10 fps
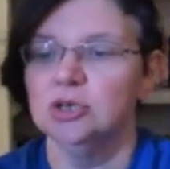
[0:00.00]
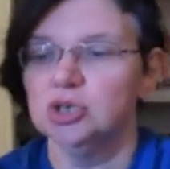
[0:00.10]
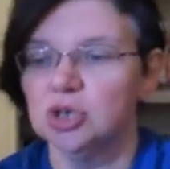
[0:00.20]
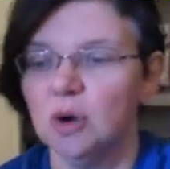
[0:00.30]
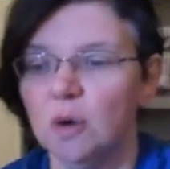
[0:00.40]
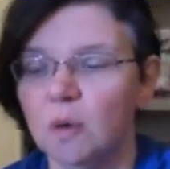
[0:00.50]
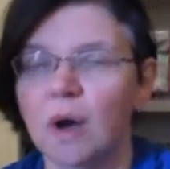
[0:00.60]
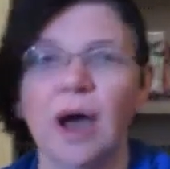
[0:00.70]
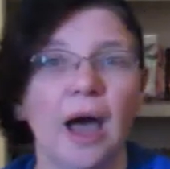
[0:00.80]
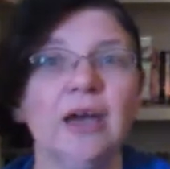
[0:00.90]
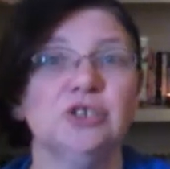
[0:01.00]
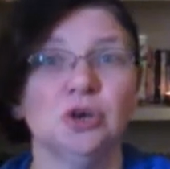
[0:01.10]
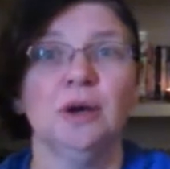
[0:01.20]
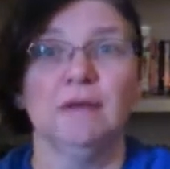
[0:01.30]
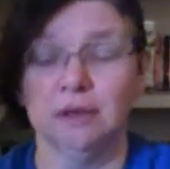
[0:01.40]
So I
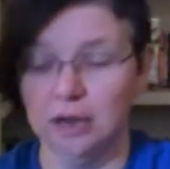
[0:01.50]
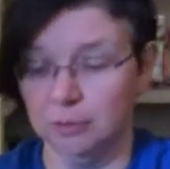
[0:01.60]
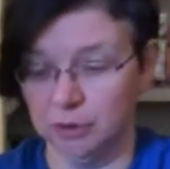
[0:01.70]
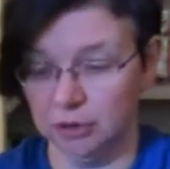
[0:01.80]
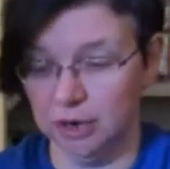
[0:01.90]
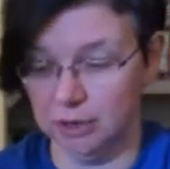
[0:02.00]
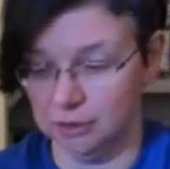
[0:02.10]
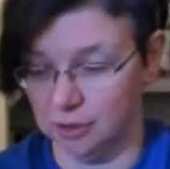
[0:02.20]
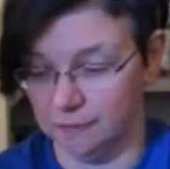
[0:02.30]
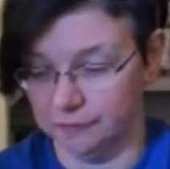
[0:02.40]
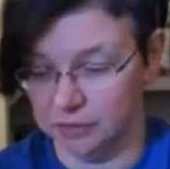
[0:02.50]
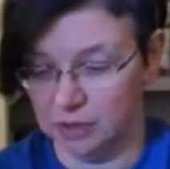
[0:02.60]
do have a lot of book credit though,